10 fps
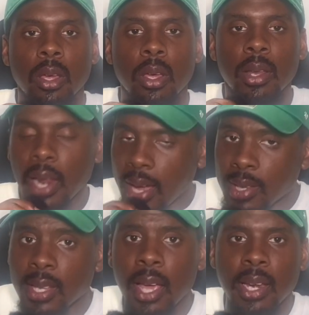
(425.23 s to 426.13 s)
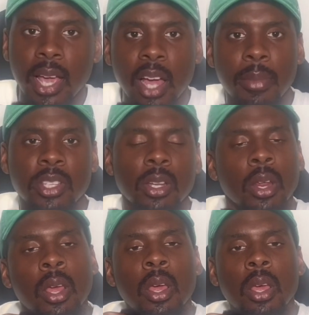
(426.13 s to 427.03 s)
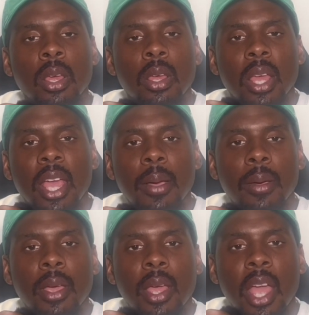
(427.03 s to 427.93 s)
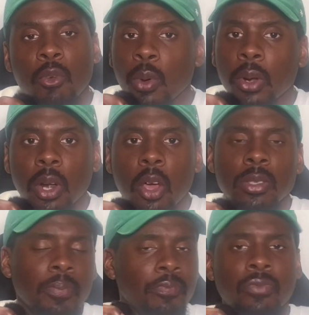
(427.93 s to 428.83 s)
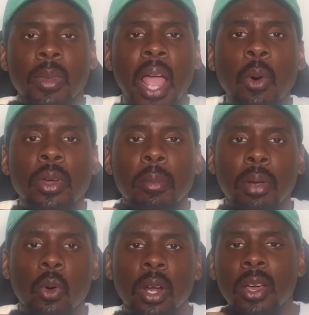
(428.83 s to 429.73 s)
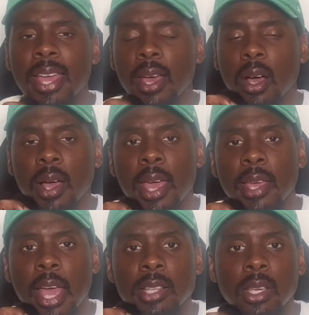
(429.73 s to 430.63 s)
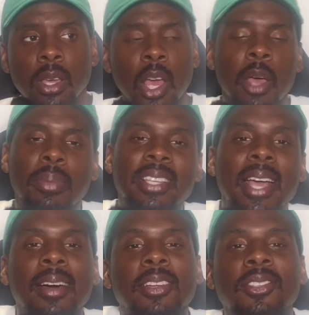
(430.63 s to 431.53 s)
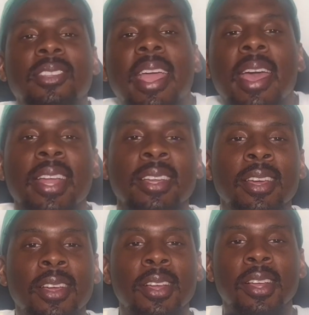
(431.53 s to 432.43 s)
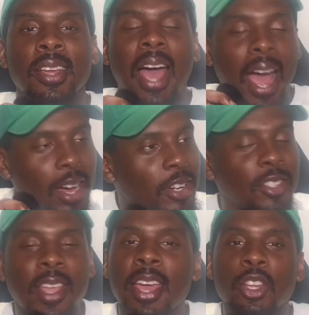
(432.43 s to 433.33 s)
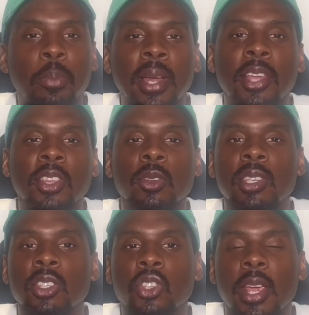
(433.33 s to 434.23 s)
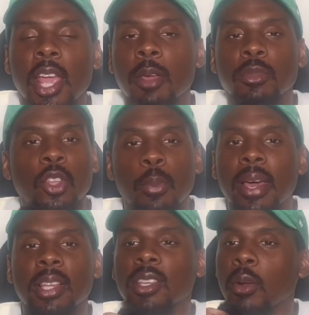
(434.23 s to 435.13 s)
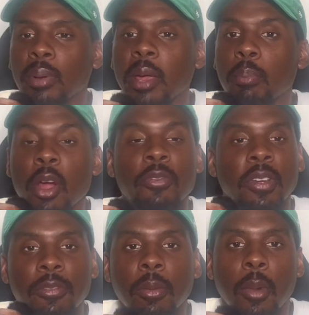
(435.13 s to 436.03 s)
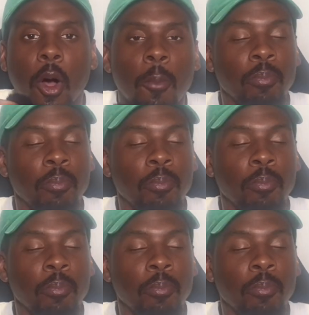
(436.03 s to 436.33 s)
Like I mentioned, if we would have lost, I wouldn't have blown a head gasket because I understand you playing 13 straight games. Nobody's going to play perfect football